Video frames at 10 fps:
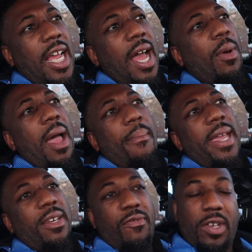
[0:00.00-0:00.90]
I
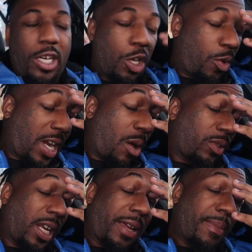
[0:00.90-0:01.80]
made a video and I
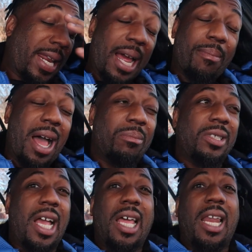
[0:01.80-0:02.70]
was like, man, I'm
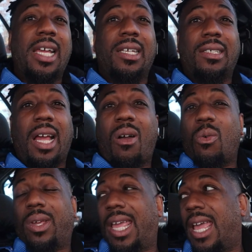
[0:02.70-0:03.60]
just like, I
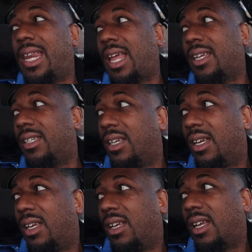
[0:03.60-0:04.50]
don't care. Like,
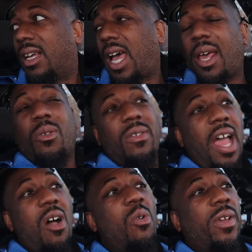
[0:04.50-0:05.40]
I
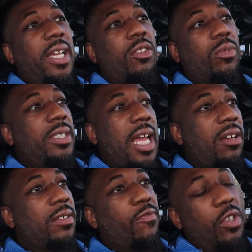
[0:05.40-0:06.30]
don't get
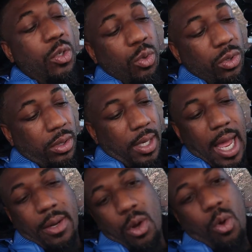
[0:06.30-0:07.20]
3,000 views,
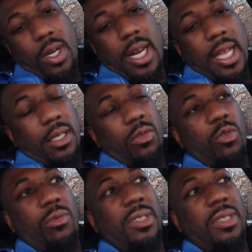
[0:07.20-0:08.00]
not knowing that, you know